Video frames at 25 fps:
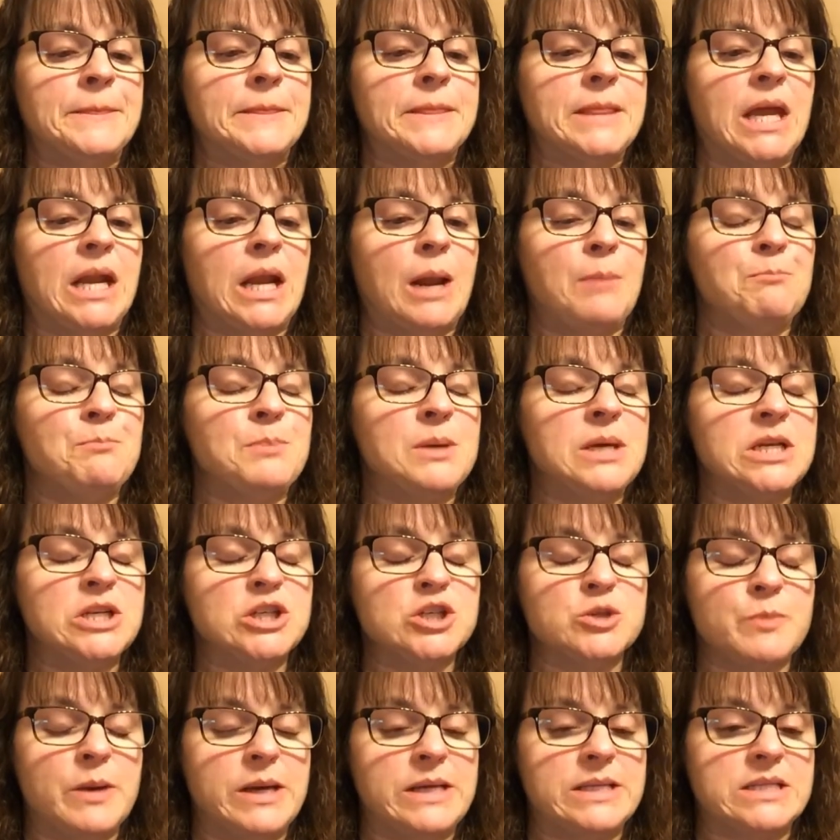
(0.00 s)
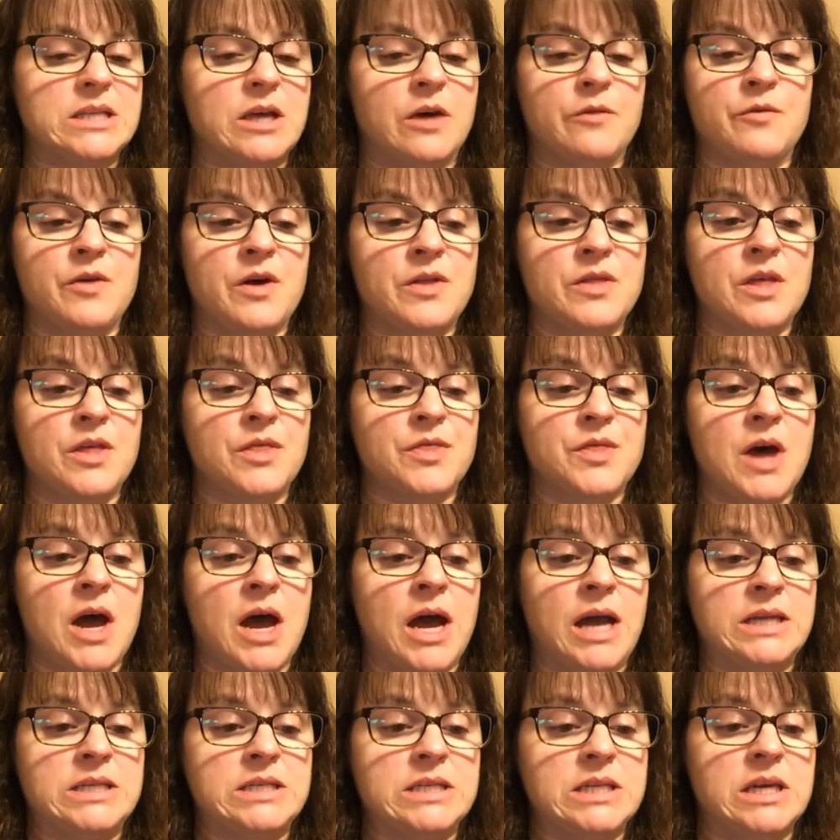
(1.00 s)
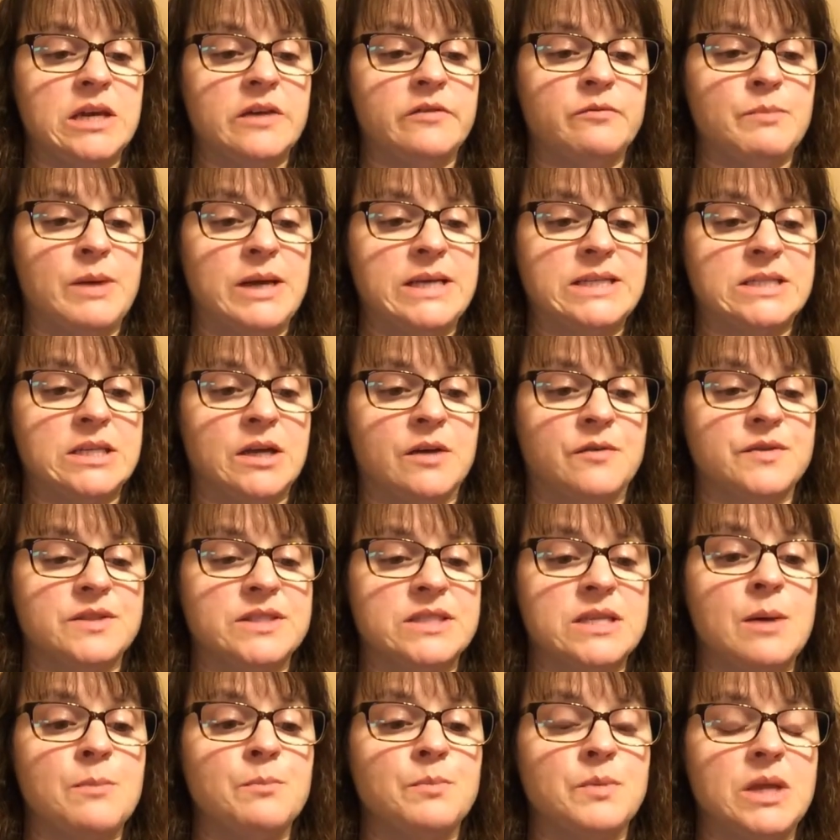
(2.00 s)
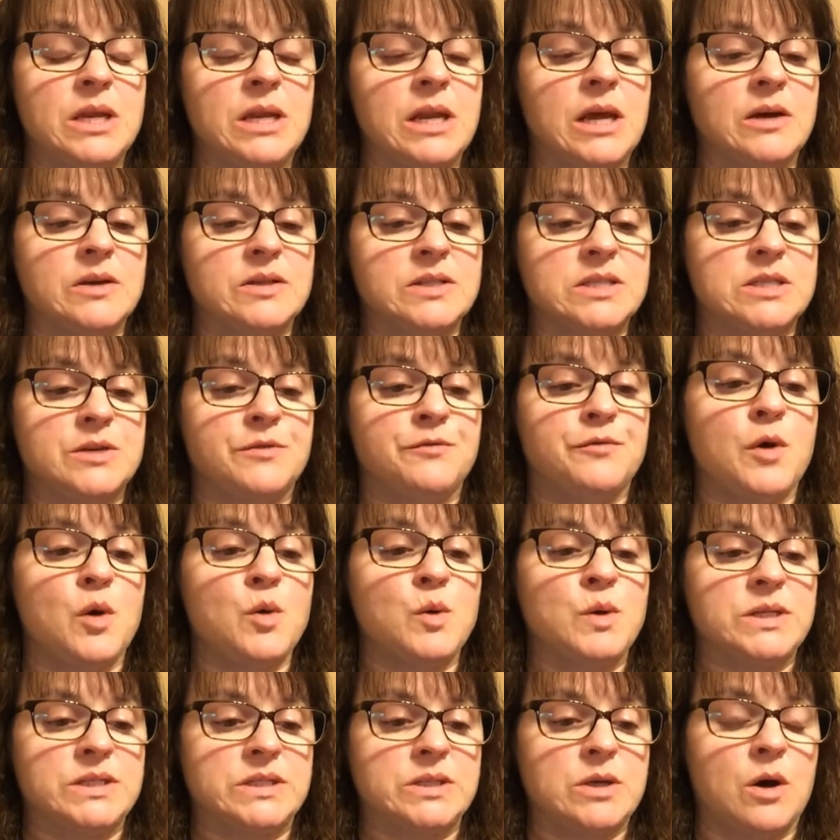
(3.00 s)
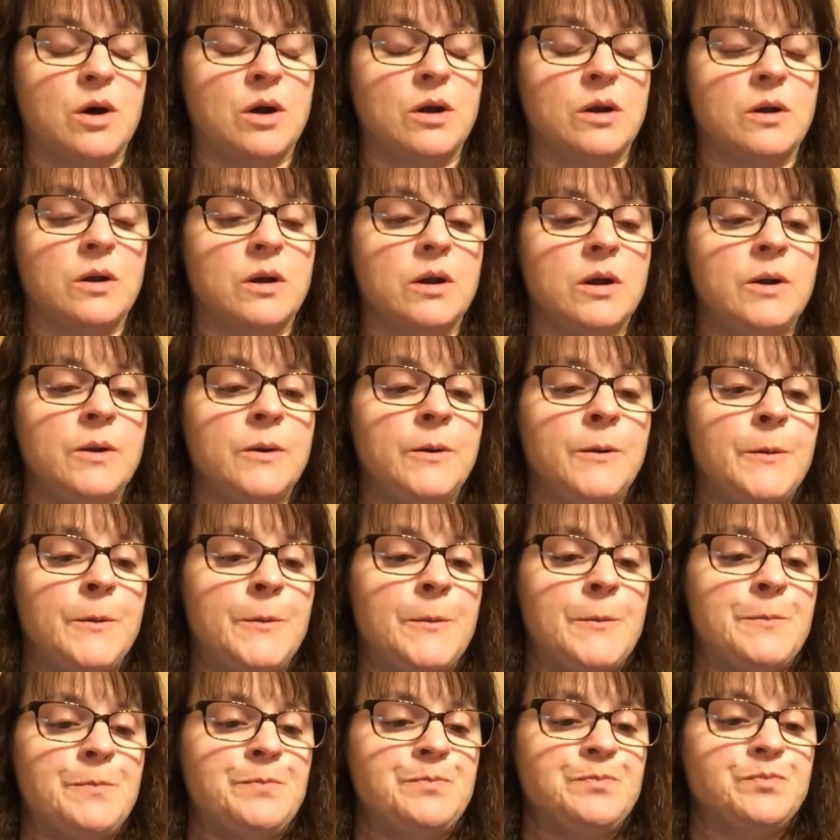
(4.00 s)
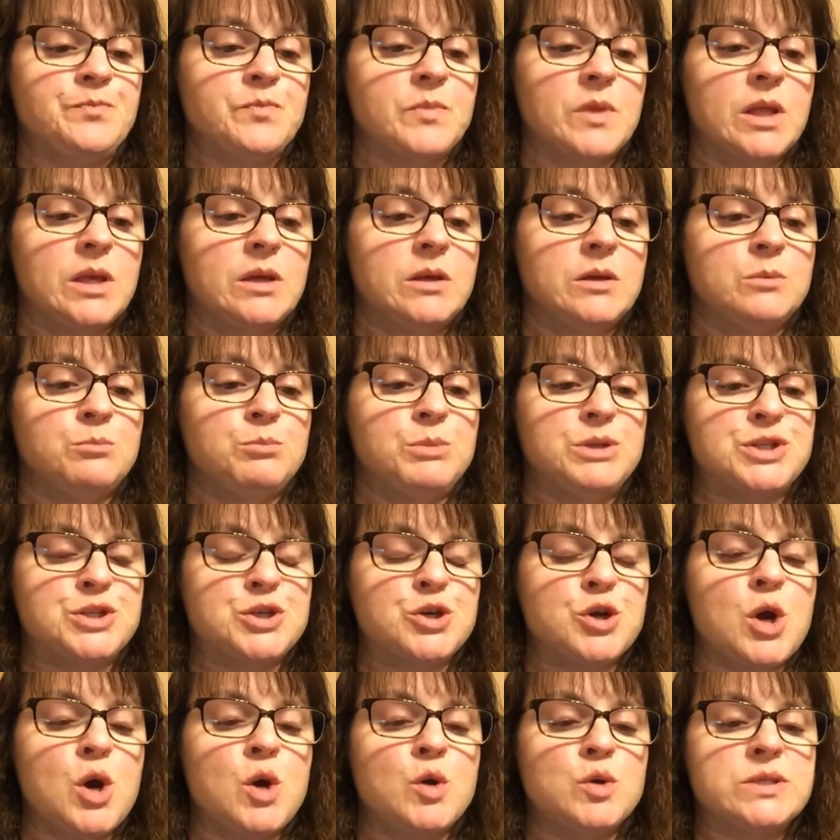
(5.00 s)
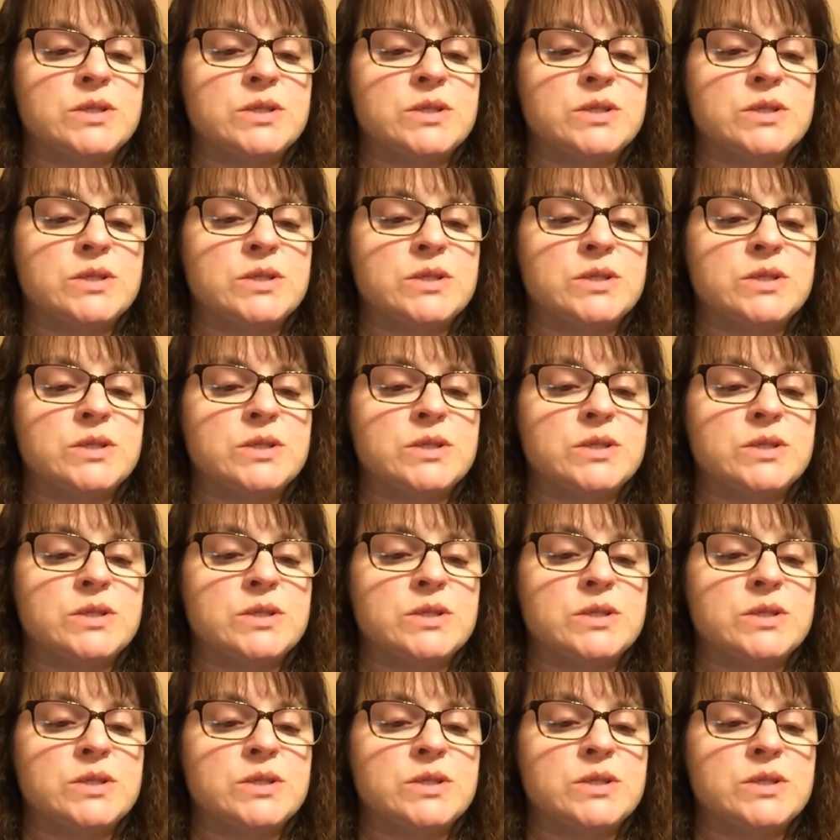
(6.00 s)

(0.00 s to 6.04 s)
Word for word: and I pinch myself on the thigh to give myself something else to focus on. Mr. O